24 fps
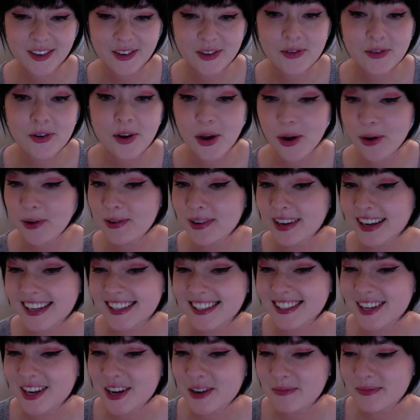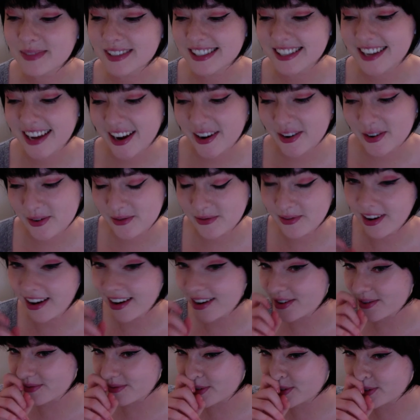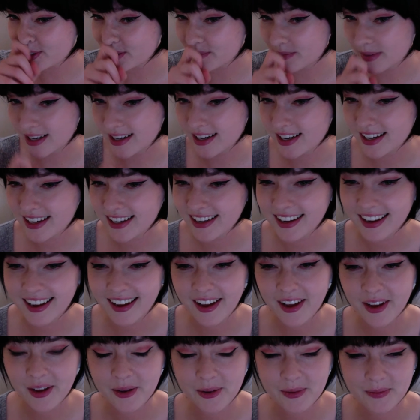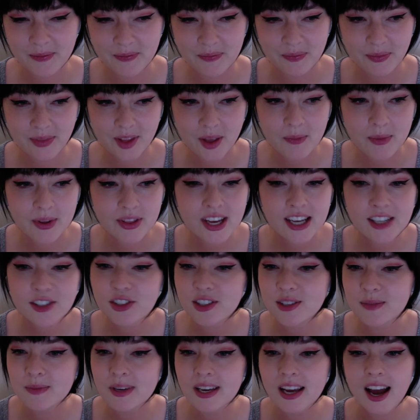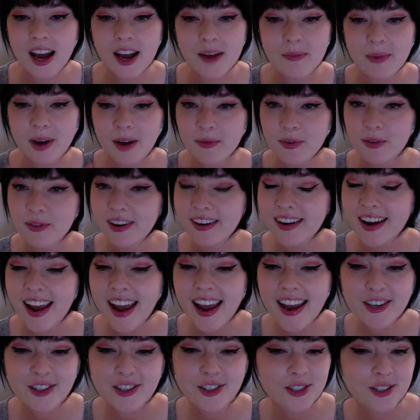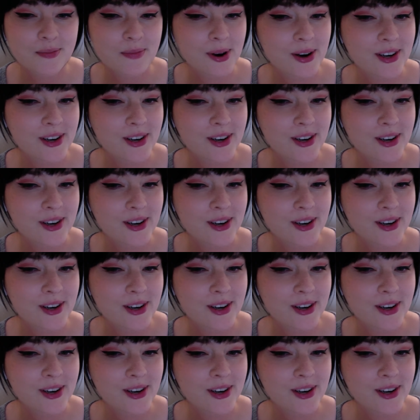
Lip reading: No, because I'm terrified of losing money. But that's just me. I'm a very anxious